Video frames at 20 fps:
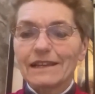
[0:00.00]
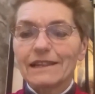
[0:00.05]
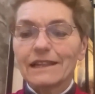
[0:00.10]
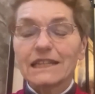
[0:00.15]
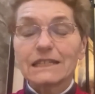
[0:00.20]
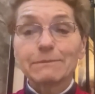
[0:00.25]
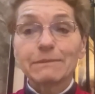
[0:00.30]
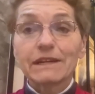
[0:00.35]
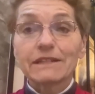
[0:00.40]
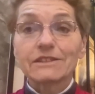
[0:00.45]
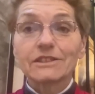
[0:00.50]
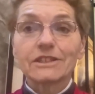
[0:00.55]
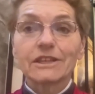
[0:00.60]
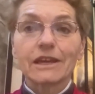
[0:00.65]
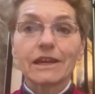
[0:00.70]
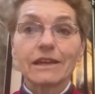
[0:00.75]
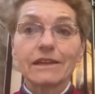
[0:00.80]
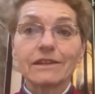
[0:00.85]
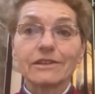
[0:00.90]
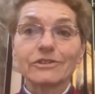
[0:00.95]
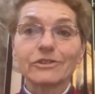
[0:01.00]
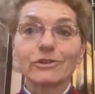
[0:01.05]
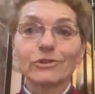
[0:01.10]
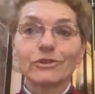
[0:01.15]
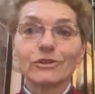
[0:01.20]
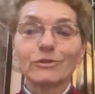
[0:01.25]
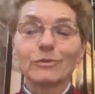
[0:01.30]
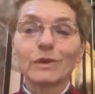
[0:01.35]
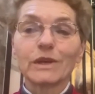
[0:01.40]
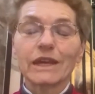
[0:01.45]
let's make today as
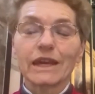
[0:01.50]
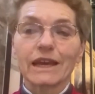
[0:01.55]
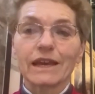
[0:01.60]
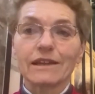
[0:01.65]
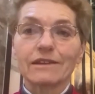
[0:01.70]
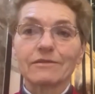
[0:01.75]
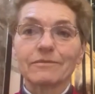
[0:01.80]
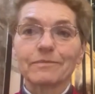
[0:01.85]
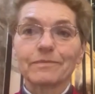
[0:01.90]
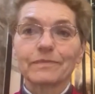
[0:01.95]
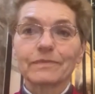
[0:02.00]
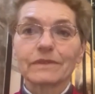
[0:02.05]
good as we can,